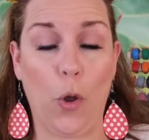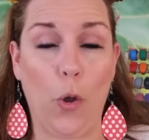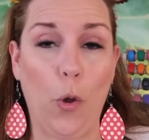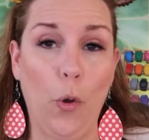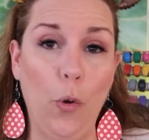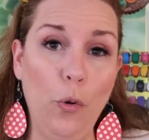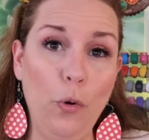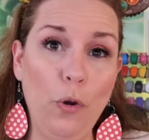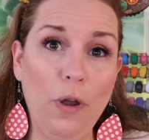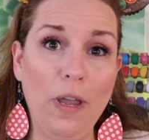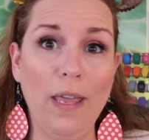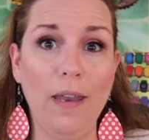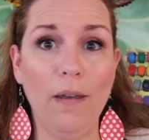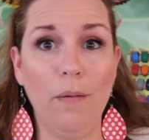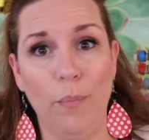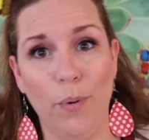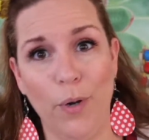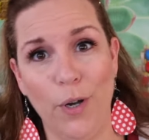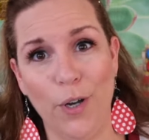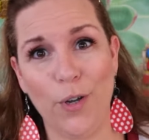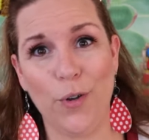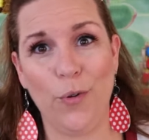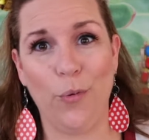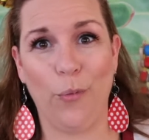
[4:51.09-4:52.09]
Who can
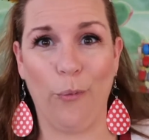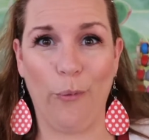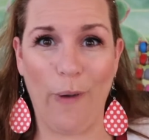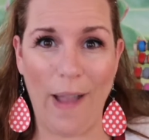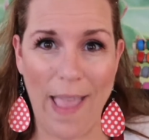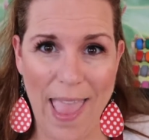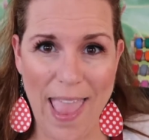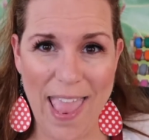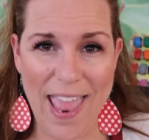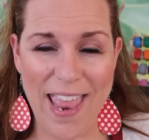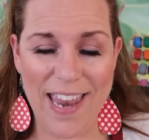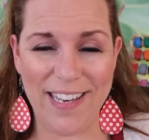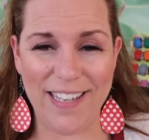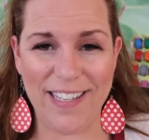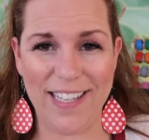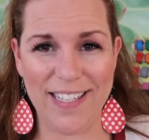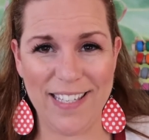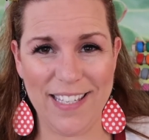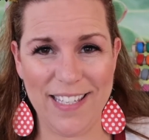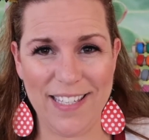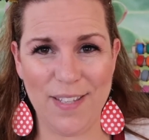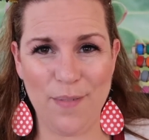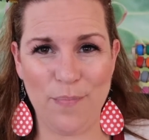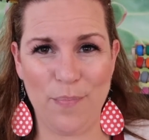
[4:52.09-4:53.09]
book when?
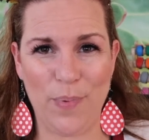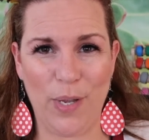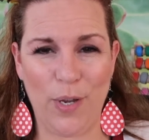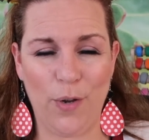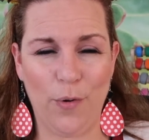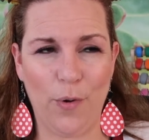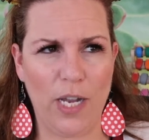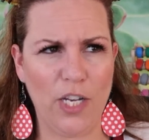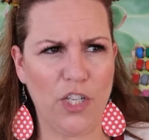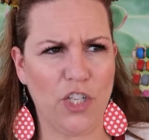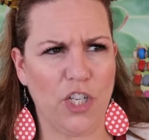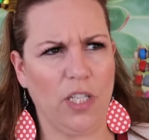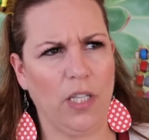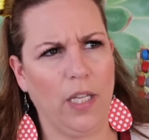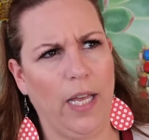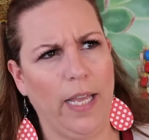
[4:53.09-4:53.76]
This is the big question.